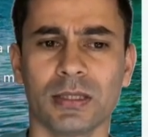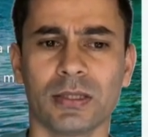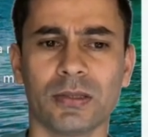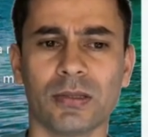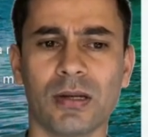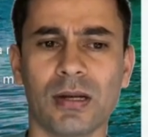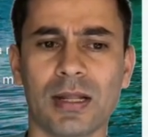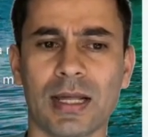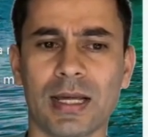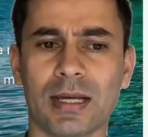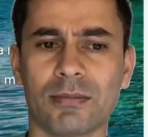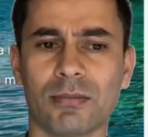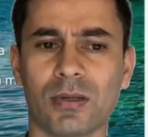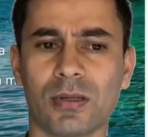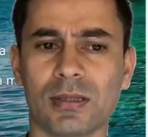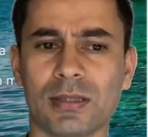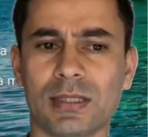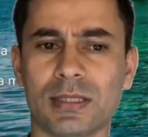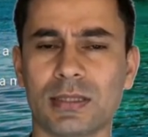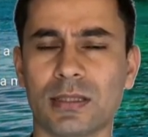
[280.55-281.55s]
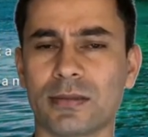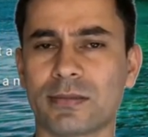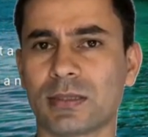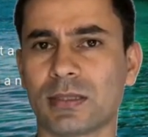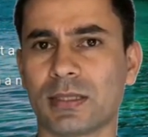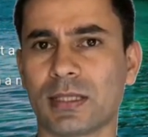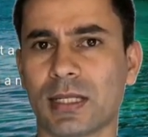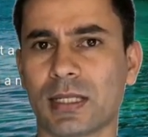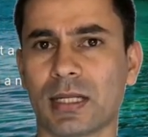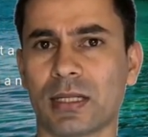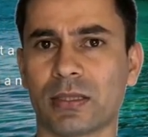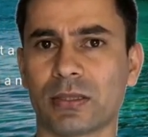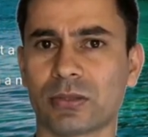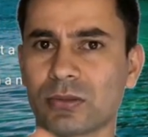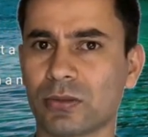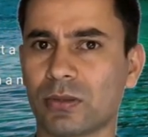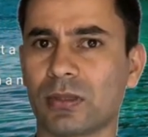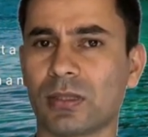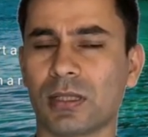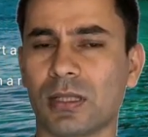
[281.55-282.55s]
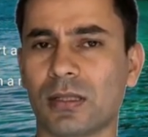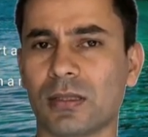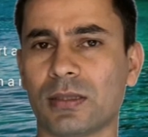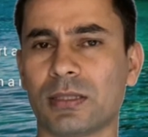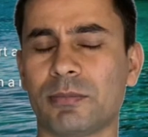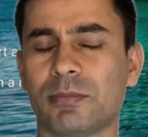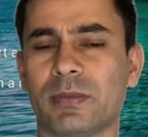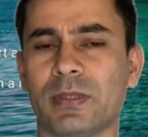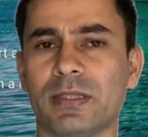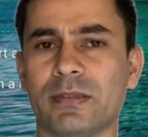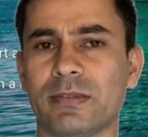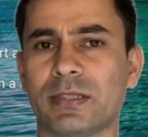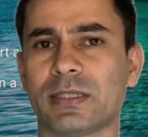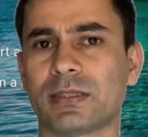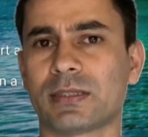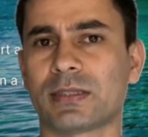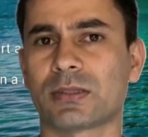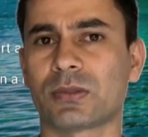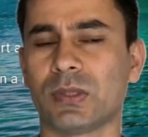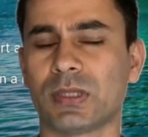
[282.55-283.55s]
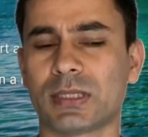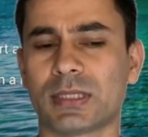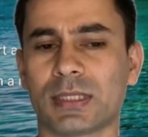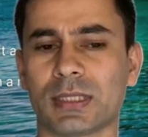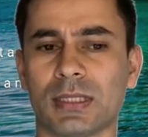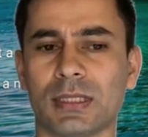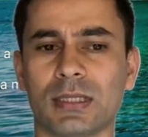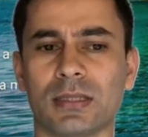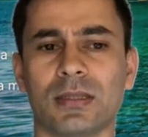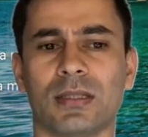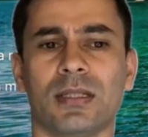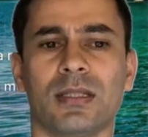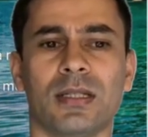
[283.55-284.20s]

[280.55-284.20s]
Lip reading: Will have all these options that are shown on the previous quick setting